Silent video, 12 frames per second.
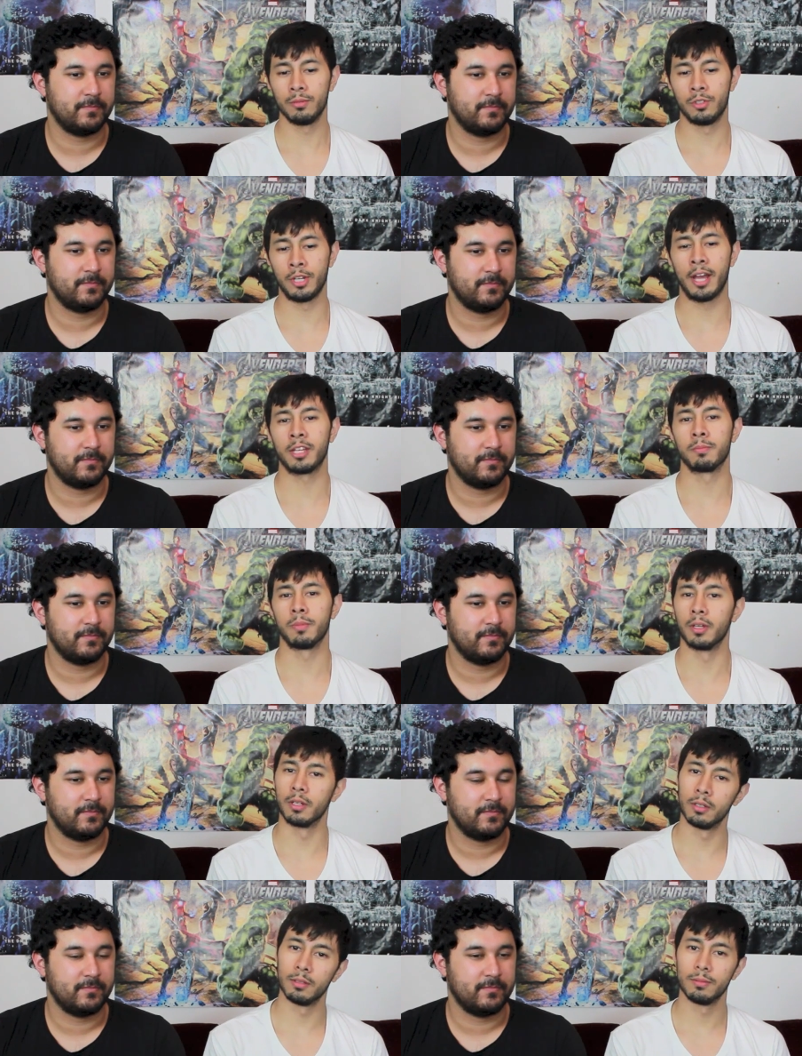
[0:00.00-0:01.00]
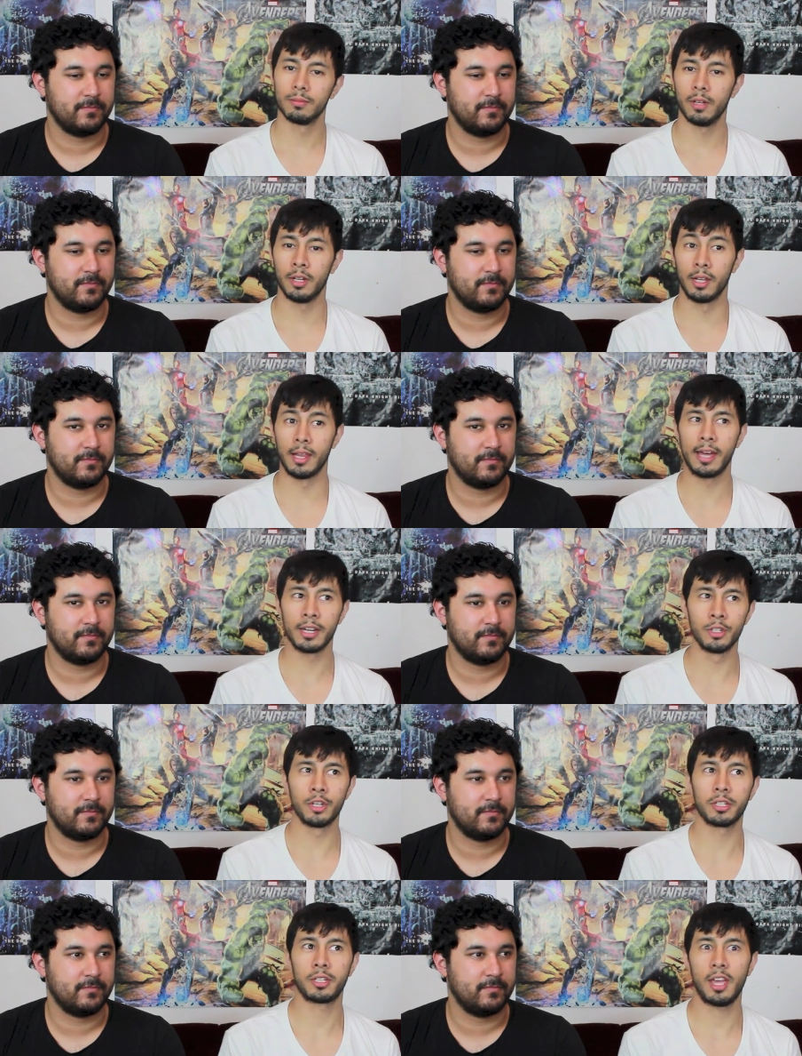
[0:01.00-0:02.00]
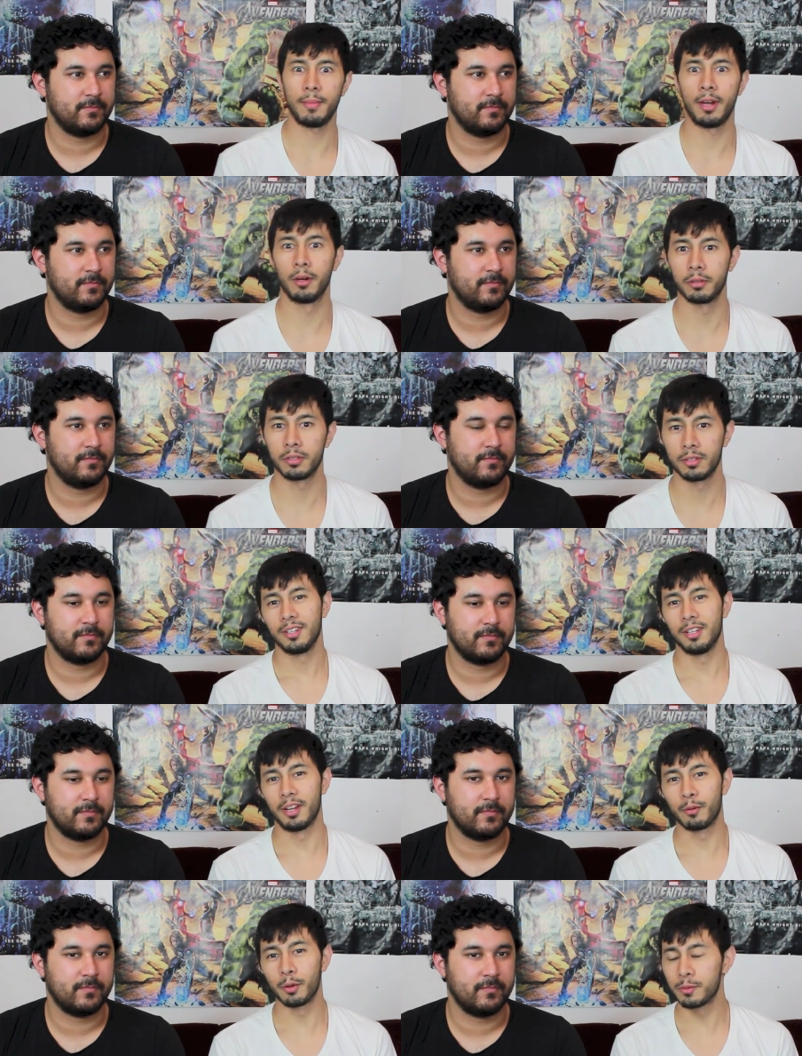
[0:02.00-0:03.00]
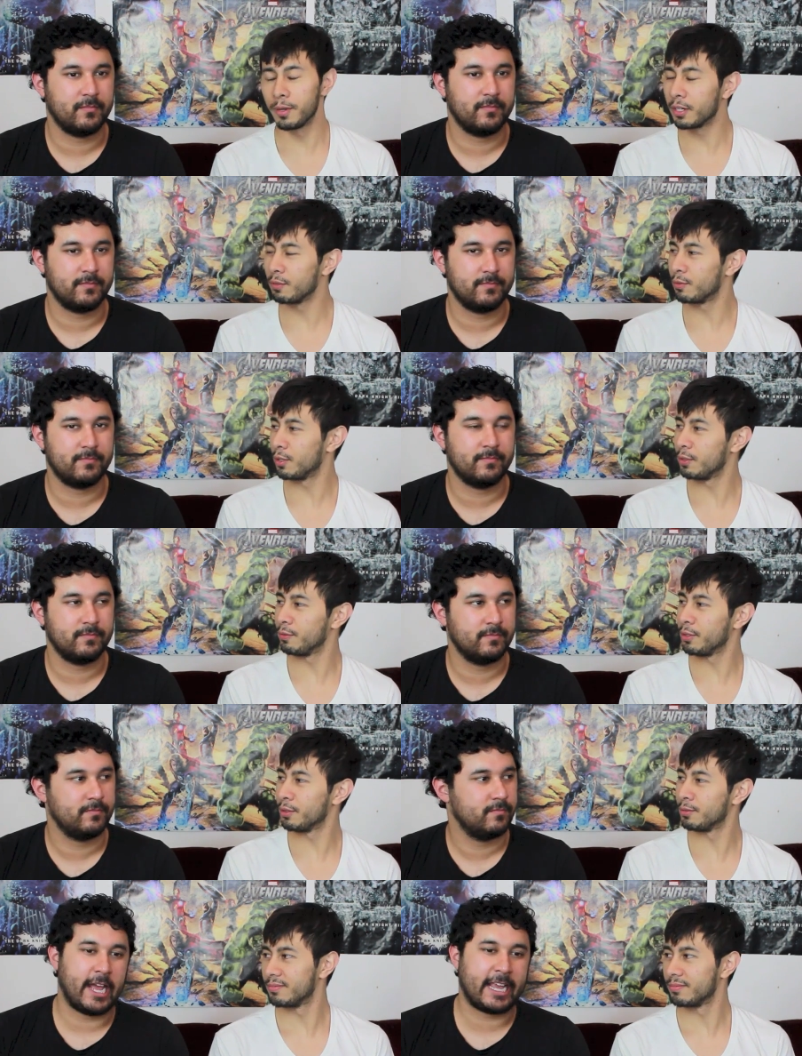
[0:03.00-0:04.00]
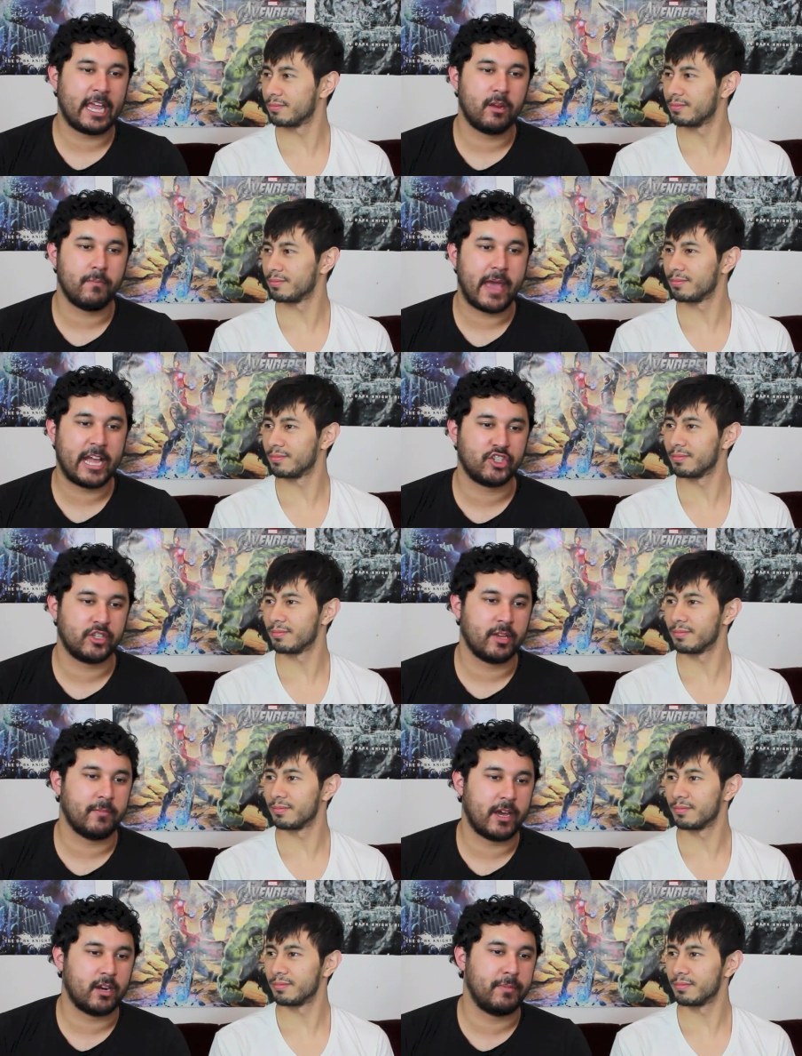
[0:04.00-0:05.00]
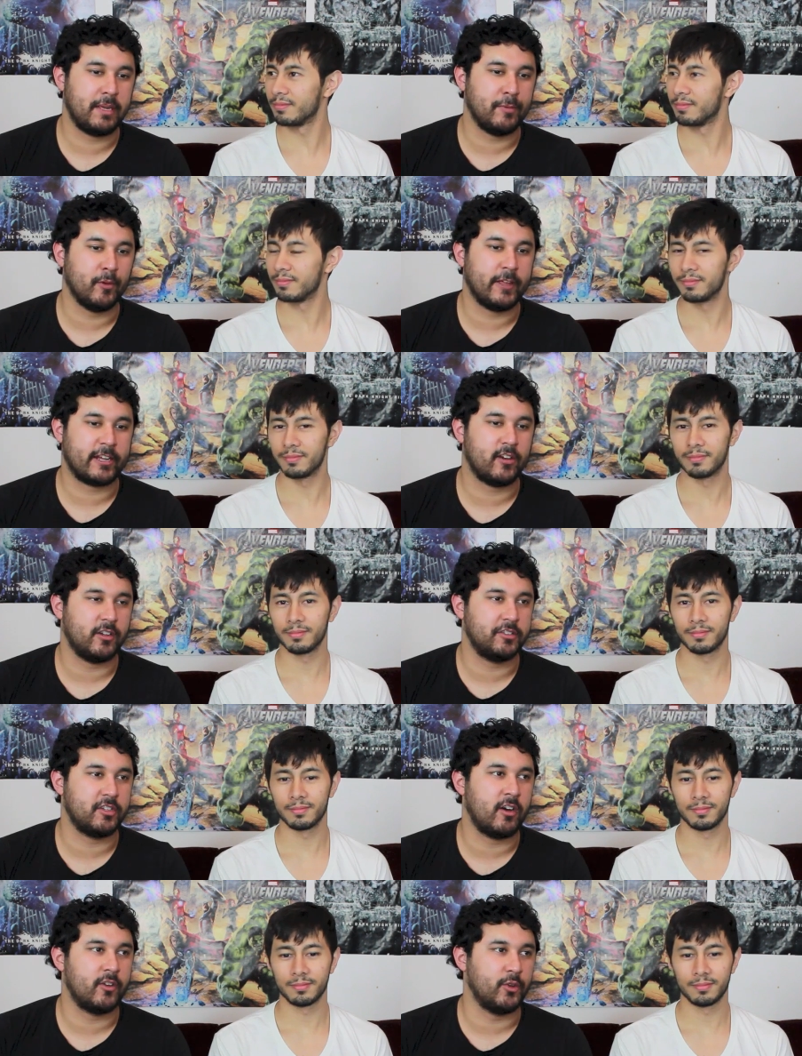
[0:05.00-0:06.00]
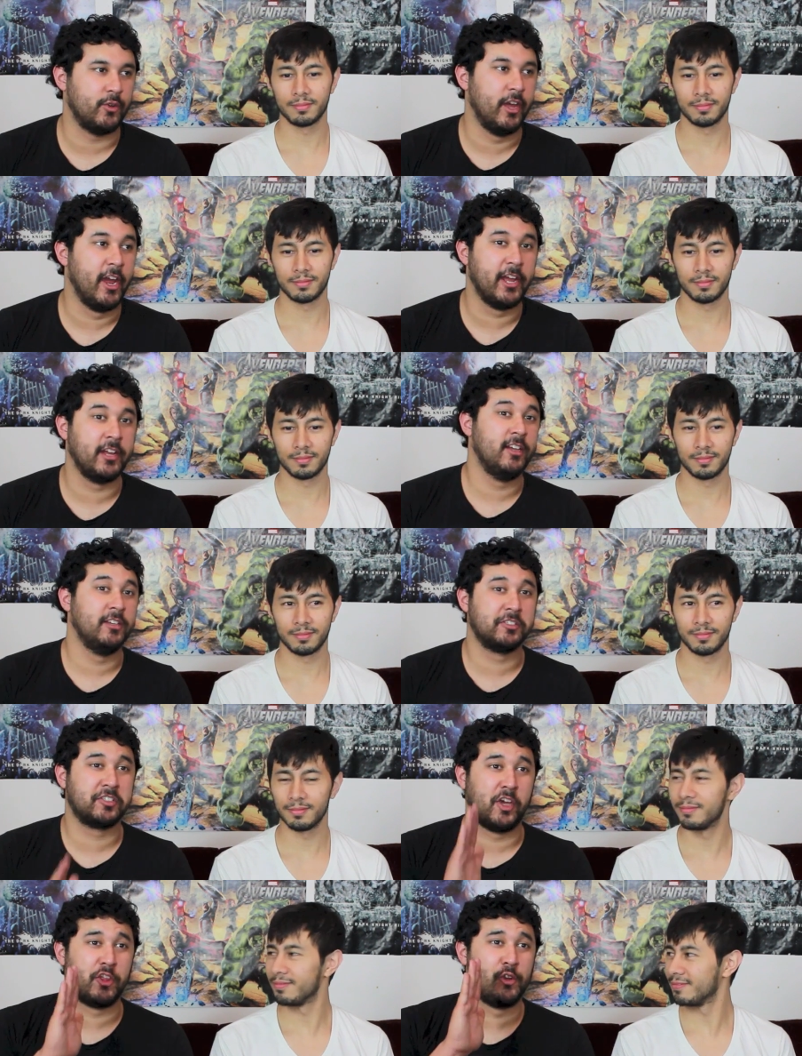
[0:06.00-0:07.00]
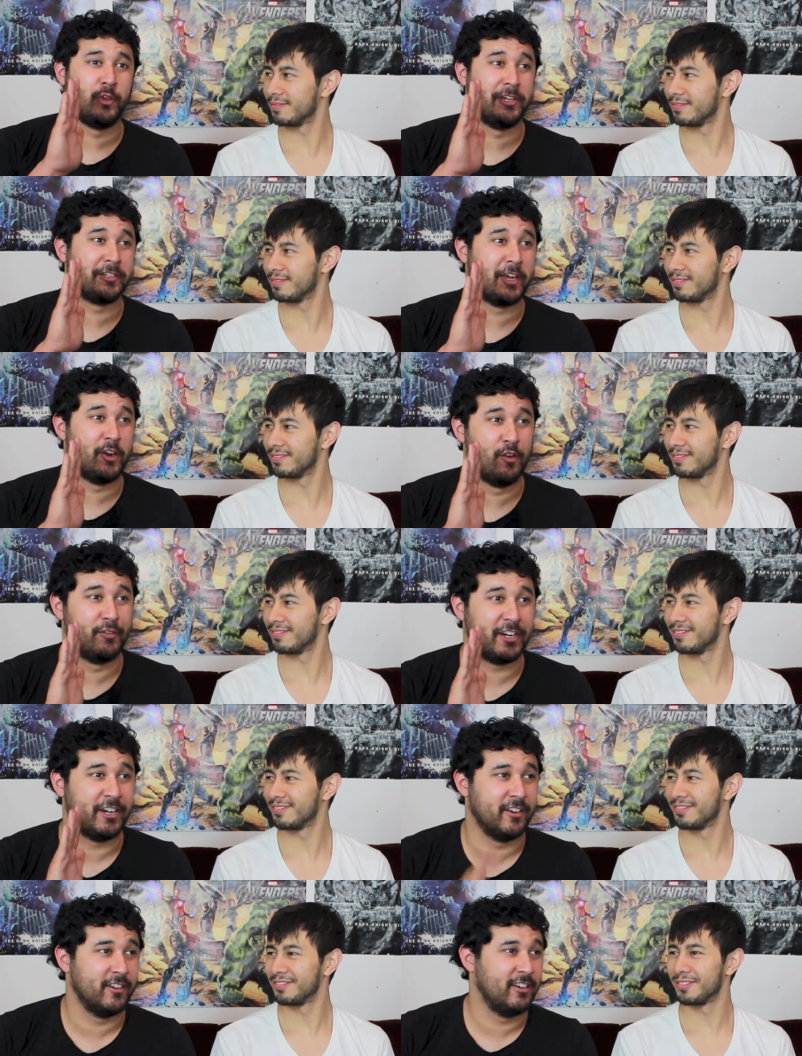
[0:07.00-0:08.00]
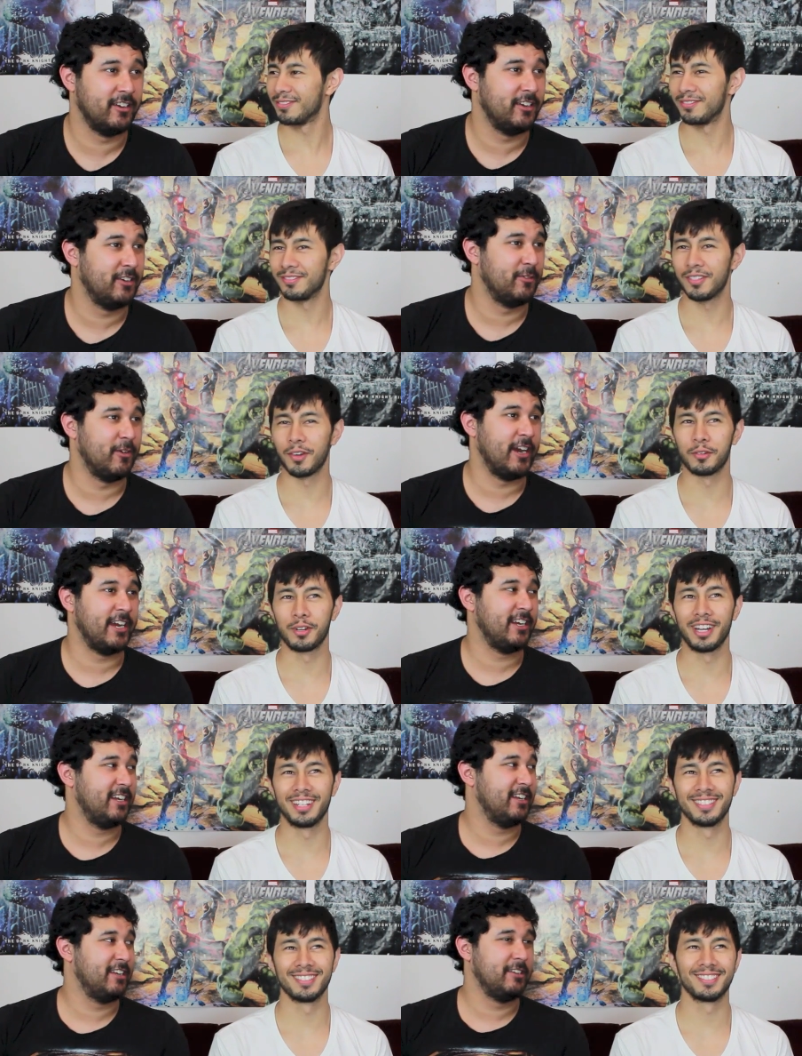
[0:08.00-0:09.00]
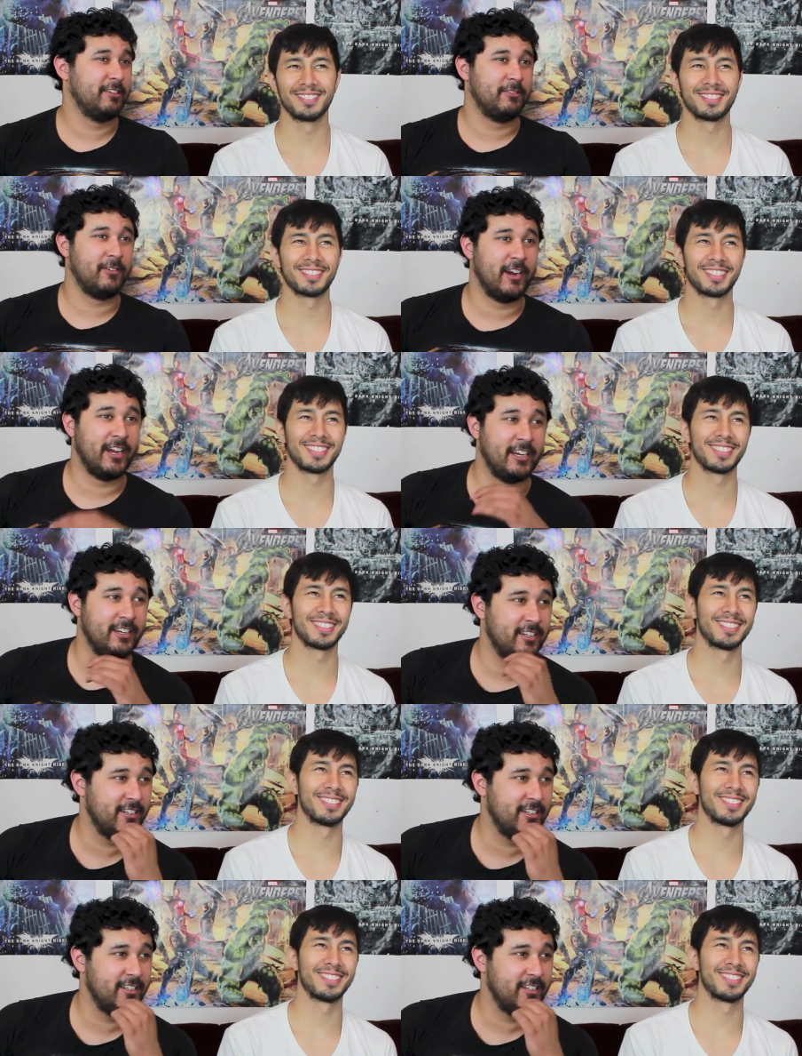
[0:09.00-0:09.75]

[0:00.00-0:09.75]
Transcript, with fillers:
Speaker 1: Jasmine and Aladdin just came out and everyone's making fun of you. I can't imagine the
Speaker 2: amount of people that called Donald, "Hey, Sutherland, get over here." Right? Right. right? Mm